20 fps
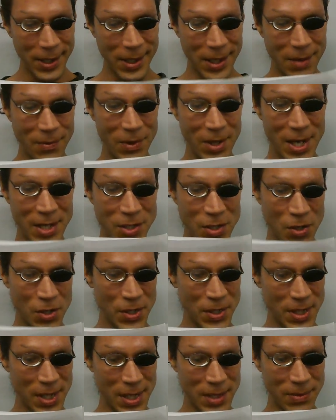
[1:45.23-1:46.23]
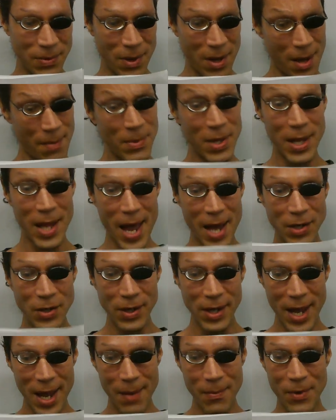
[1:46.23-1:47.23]
Roulette Soldier says, "Well, I'm glad you
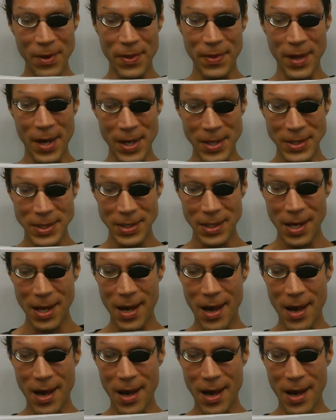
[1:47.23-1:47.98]
came with us.